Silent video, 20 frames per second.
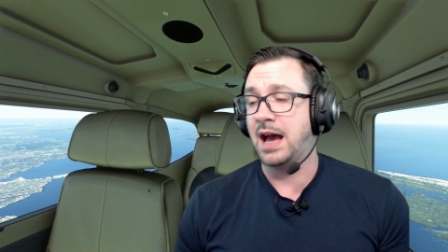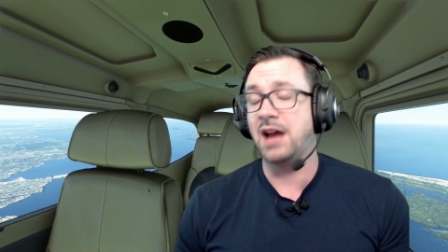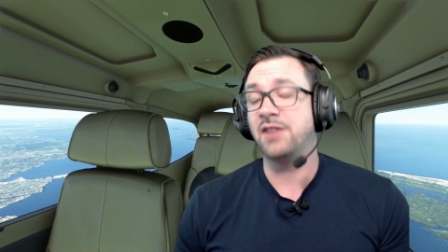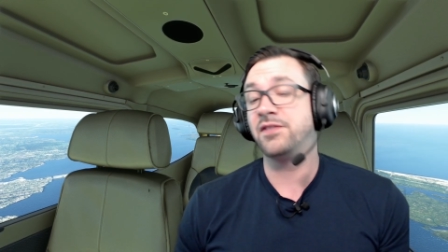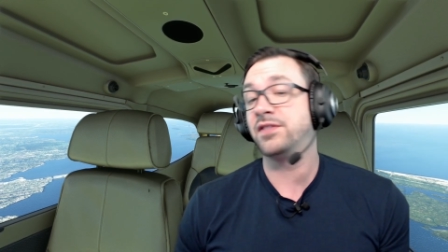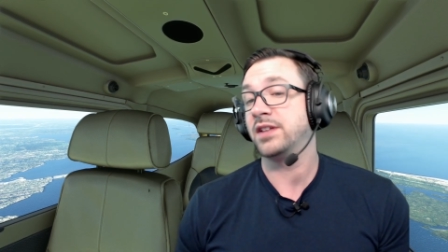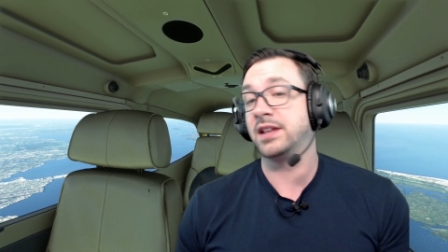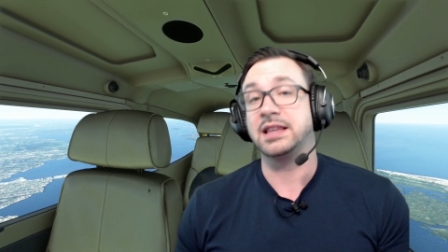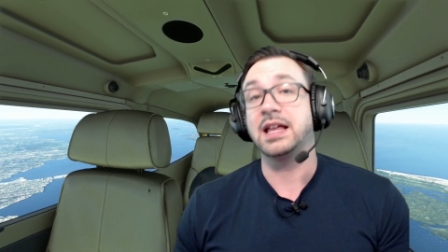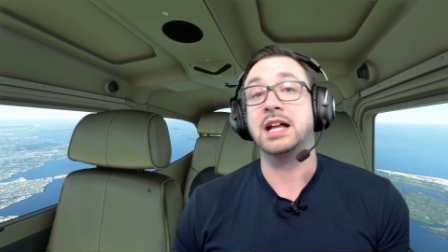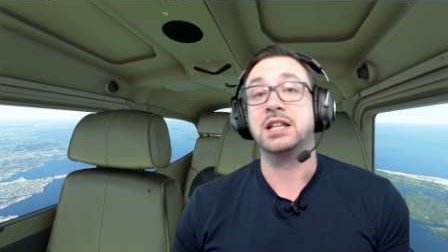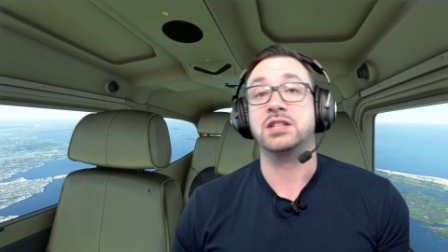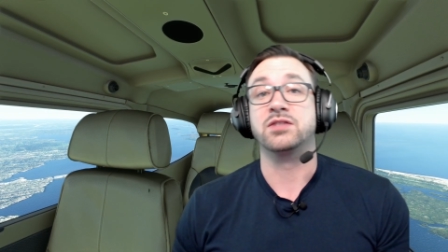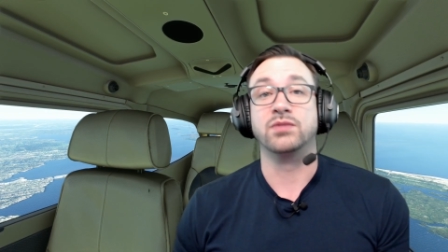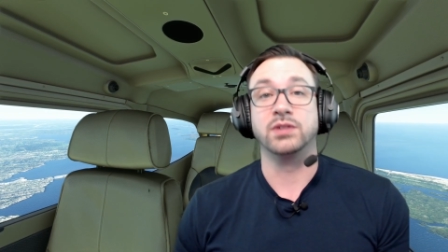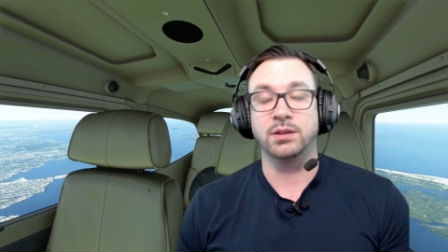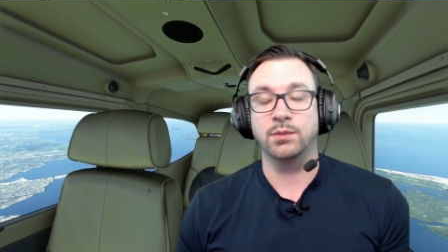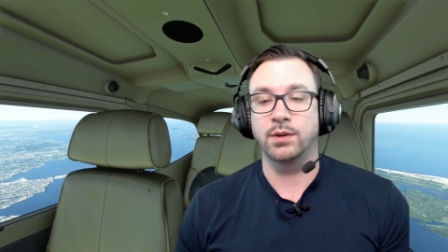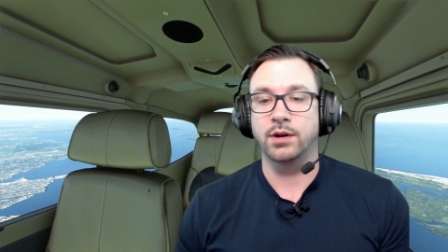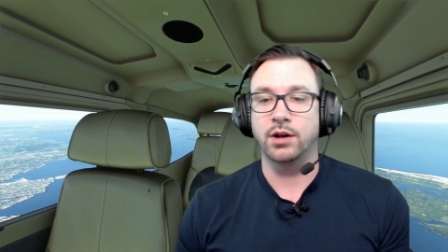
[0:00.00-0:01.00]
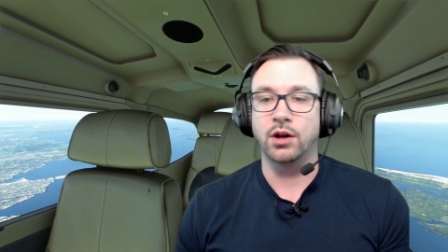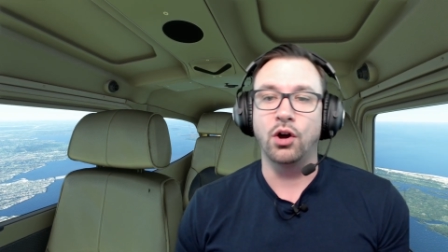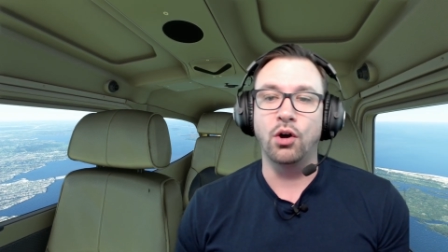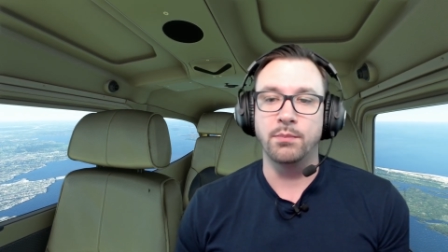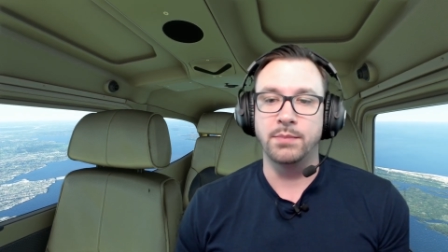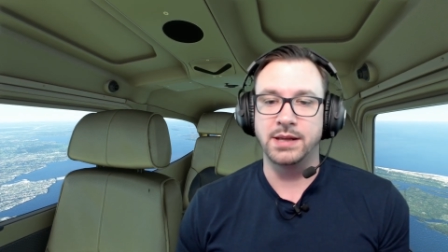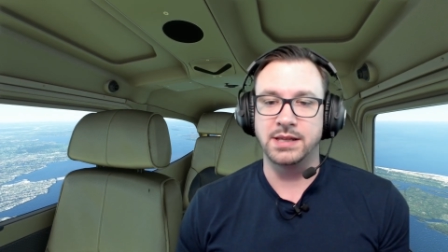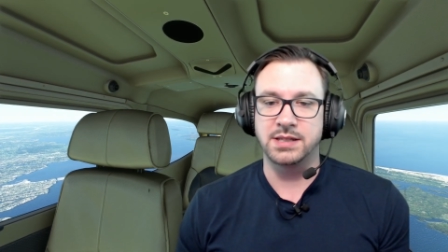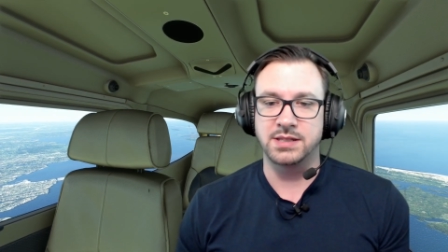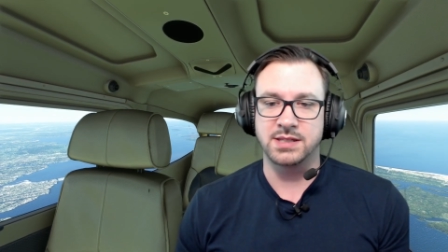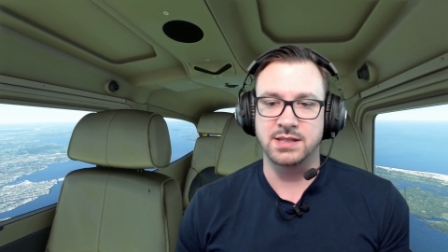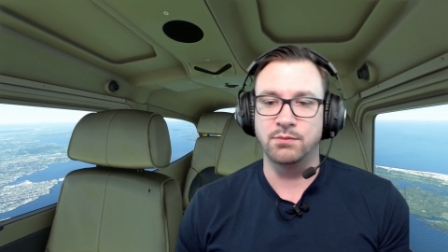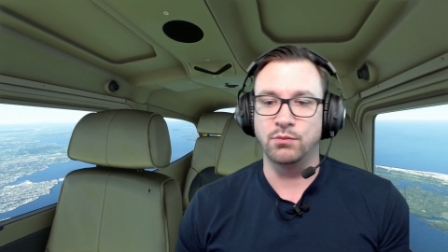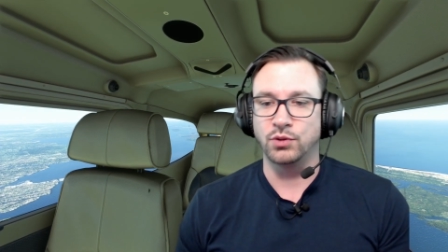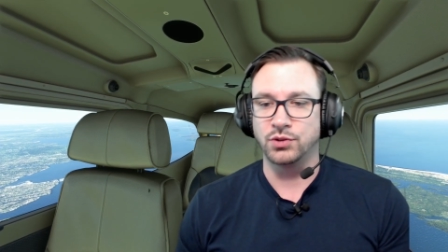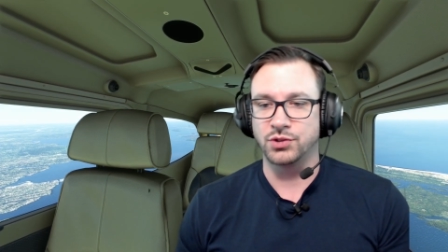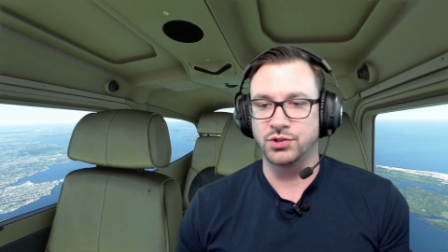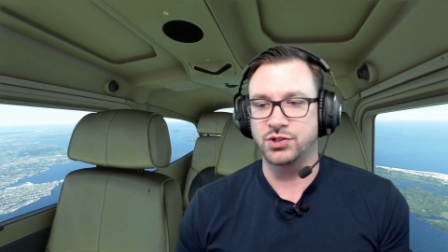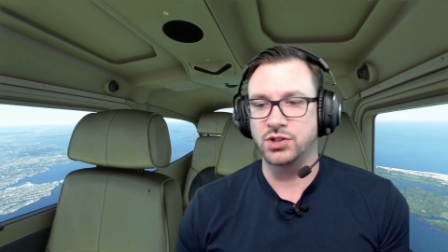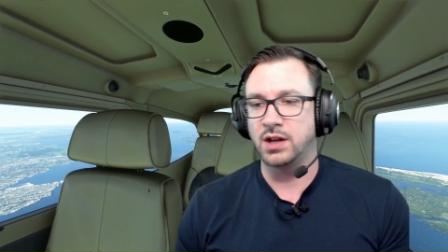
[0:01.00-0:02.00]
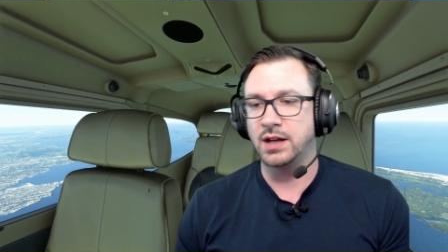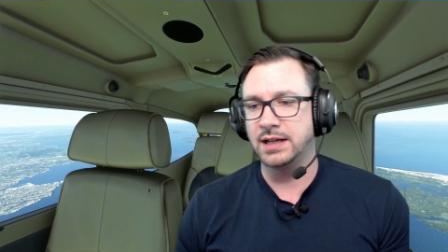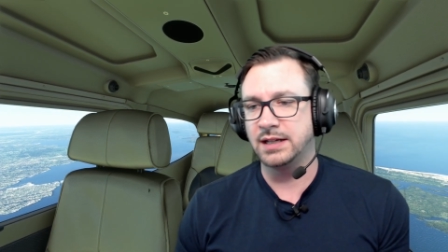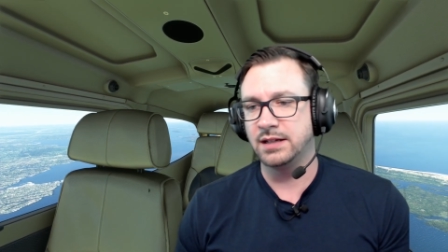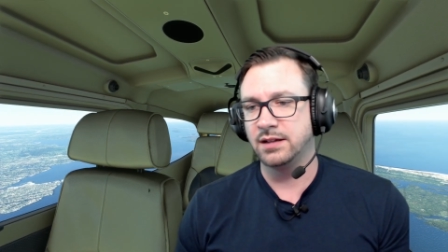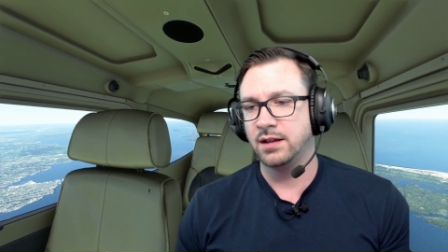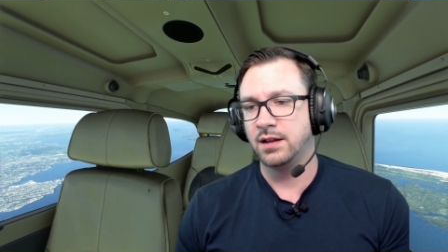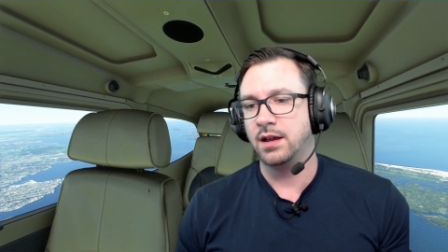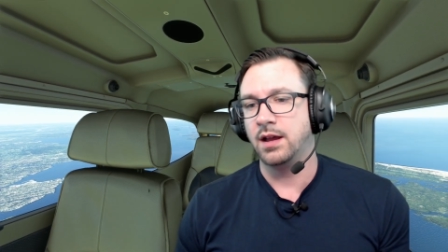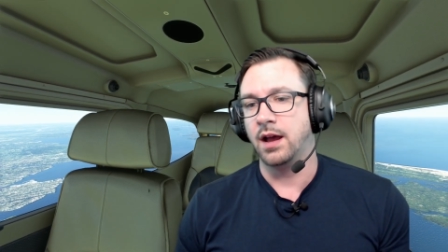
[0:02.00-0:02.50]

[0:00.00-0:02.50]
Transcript: I feel like that's really where a home-based sim will shine.